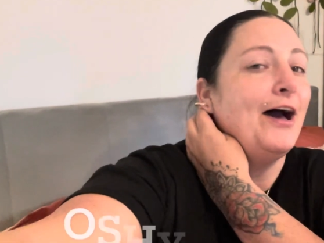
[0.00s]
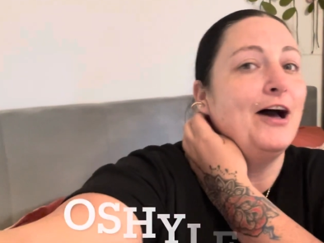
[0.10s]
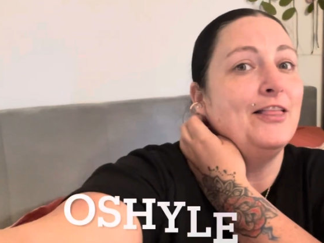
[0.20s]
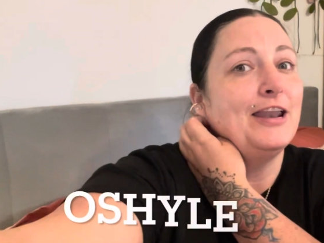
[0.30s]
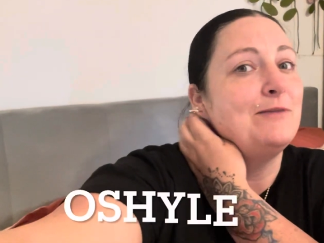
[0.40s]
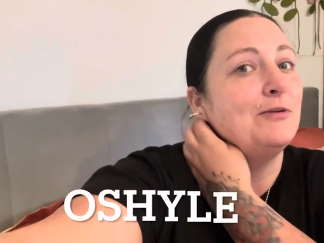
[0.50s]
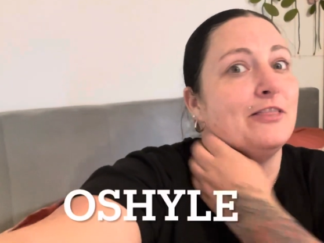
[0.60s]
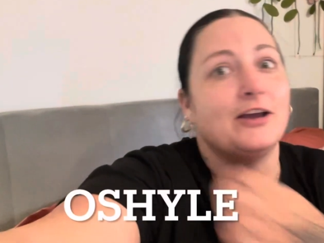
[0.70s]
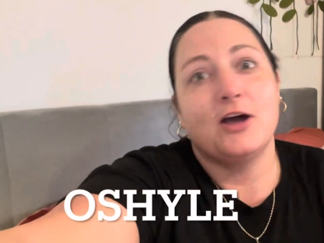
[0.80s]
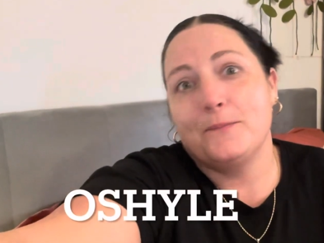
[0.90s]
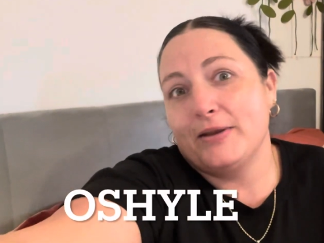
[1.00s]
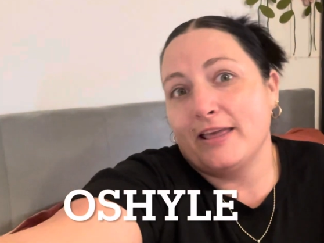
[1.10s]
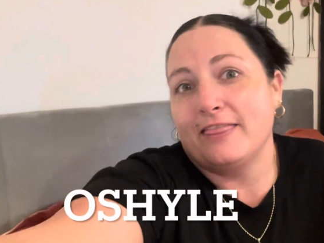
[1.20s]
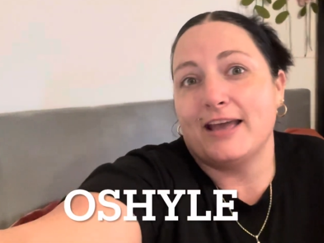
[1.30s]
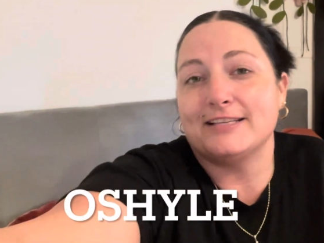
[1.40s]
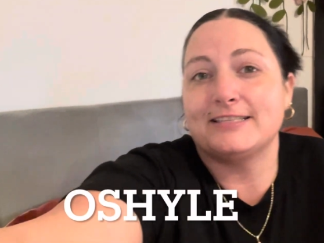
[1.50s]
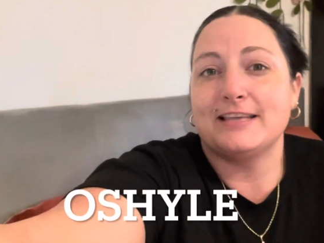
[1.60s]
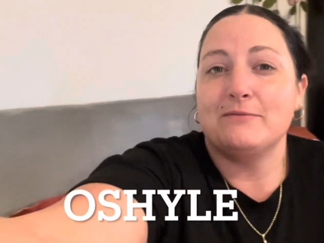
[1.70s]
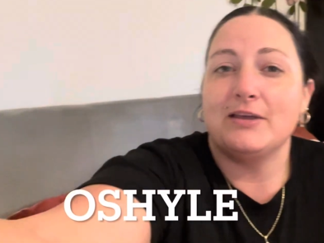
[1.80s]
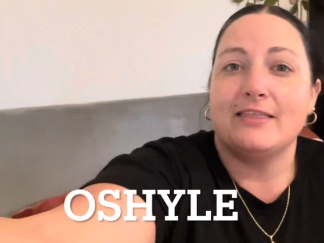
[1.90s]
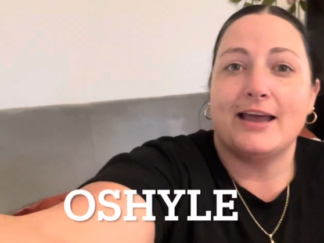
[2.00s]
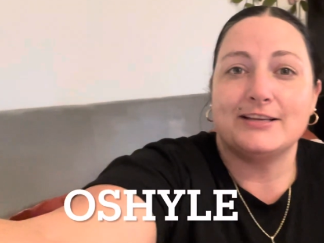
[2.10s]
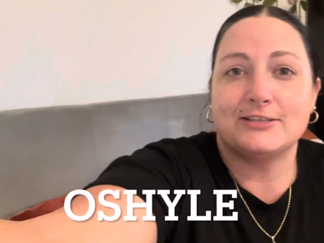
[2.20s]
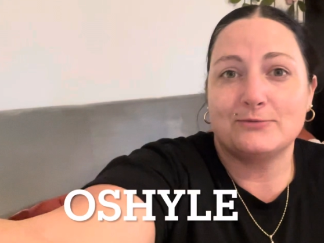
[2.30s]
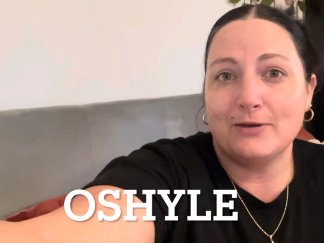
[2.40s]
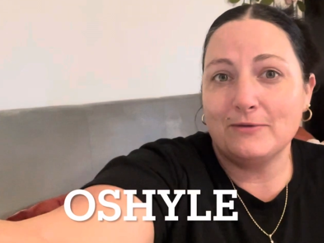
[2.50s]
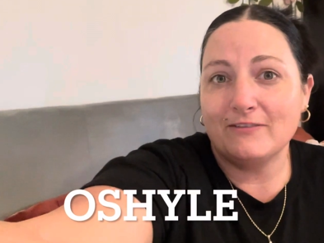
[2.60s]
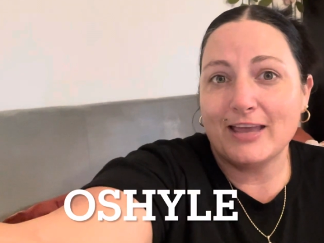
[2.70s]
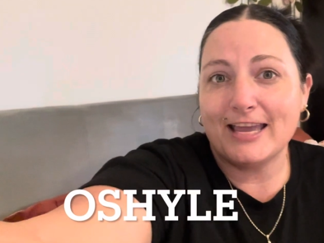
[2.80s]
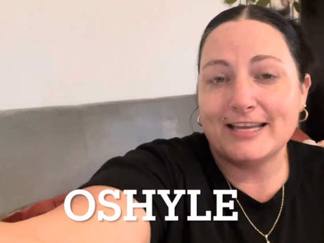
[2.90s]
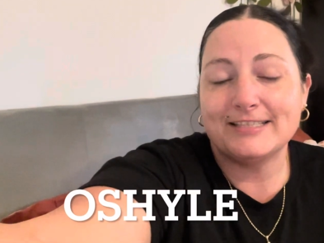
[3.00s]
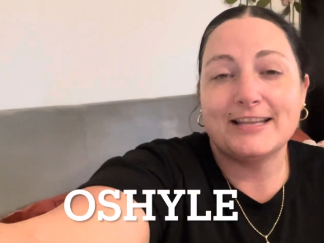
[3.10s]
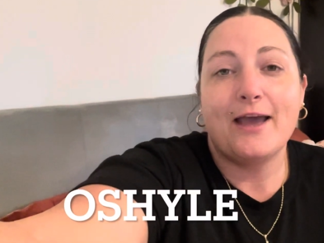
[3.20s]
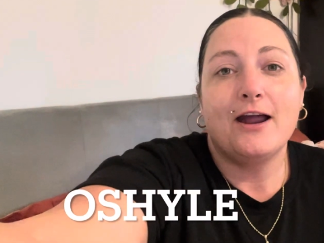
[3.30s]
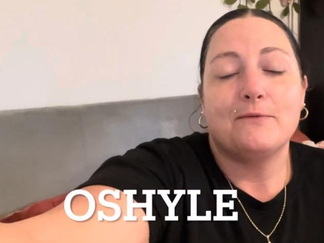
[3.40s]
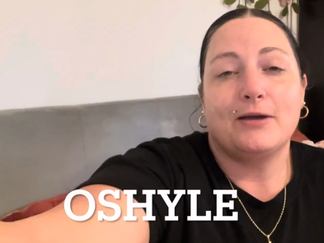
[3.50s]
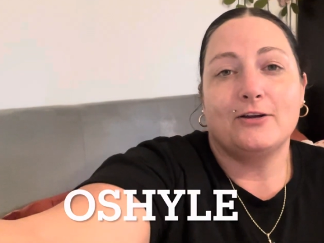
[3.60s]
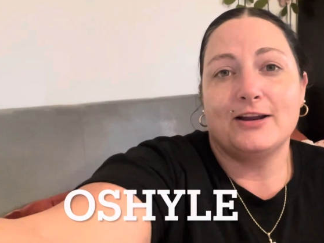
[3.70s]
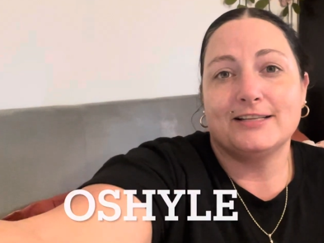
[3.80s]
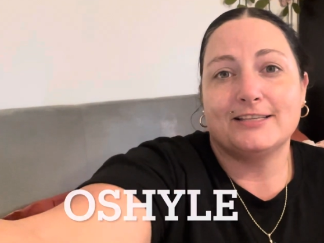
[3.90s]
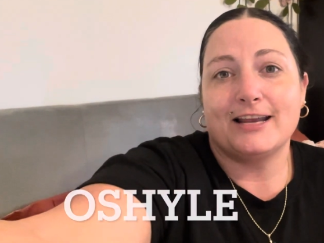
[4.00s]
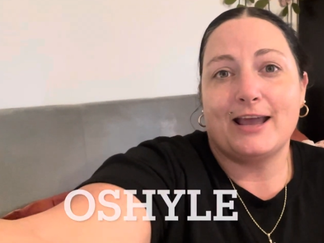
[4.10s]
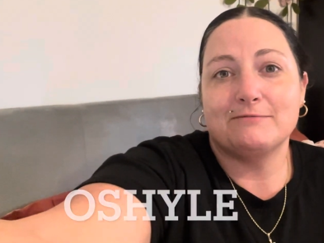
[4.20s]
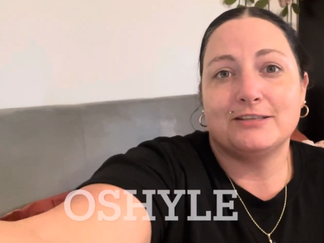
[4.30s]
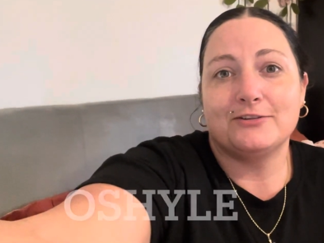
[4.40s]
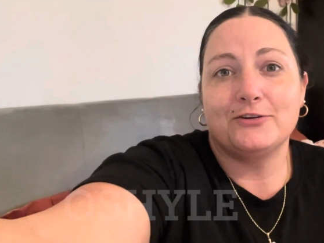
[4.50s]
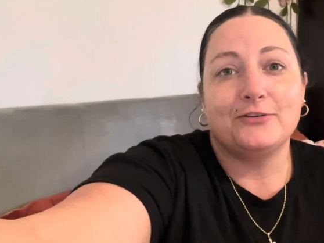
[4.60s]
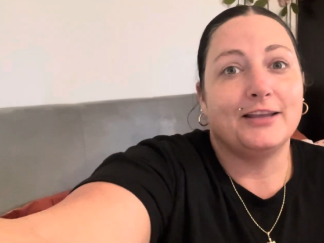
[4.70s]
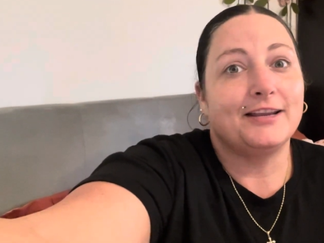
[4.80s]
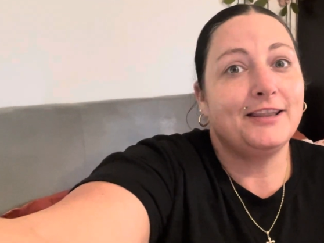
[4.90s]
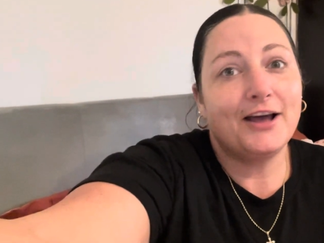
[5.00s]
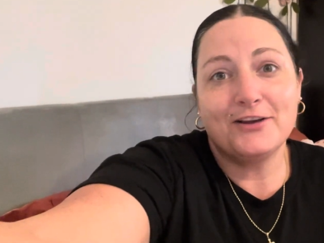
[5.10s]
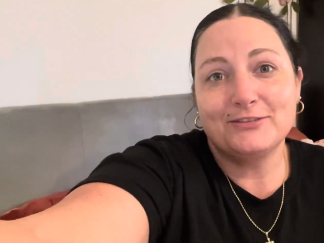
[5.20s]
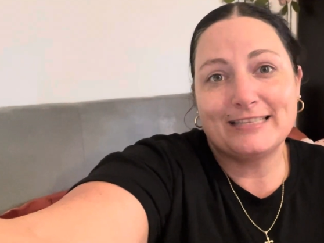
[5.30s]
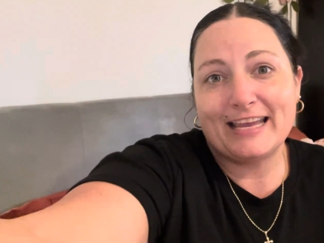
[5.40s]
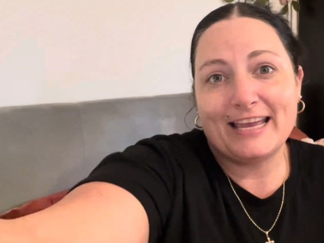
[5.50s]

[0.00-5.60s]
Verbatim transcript: Uh, the name of the company that sent me that swimmer is. My grandson absolutely loves it,